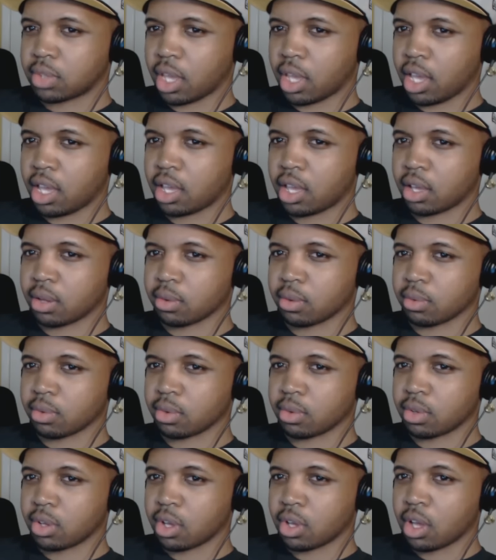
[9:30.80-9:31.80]
Damn.
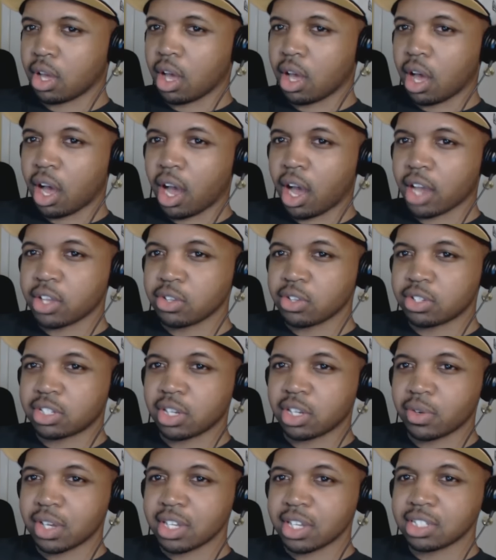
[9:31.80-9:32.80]
Are you
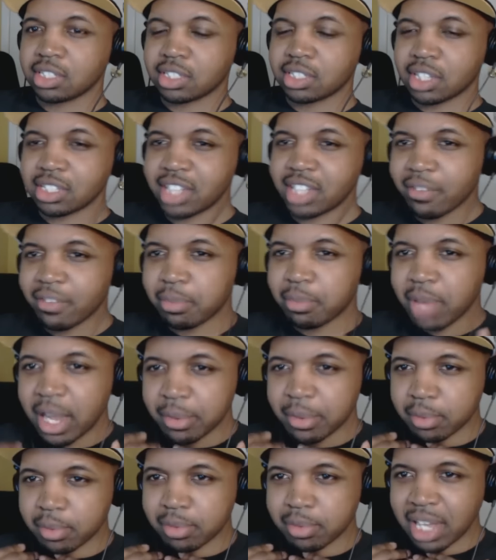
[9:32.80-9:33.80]
serious? Does he have
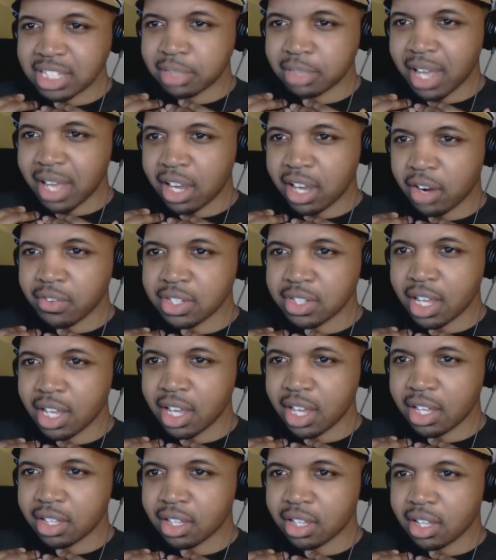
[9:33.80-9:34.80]
a plastic bag over his
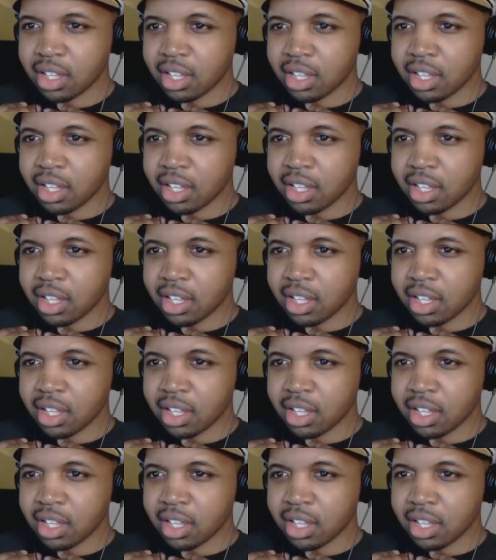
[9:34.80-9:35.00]
head?